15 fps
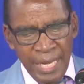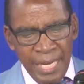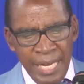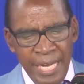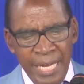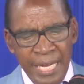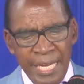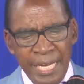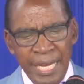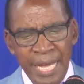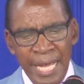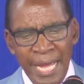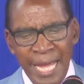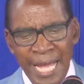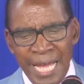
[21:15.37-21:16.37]
He
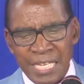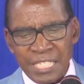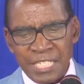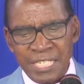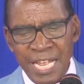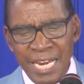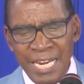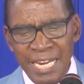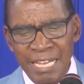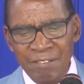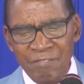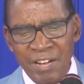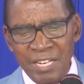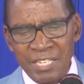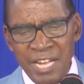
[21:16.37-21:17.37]
has
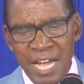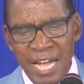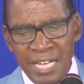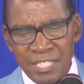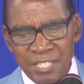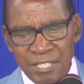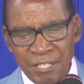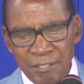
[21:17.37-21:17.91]
delivered us.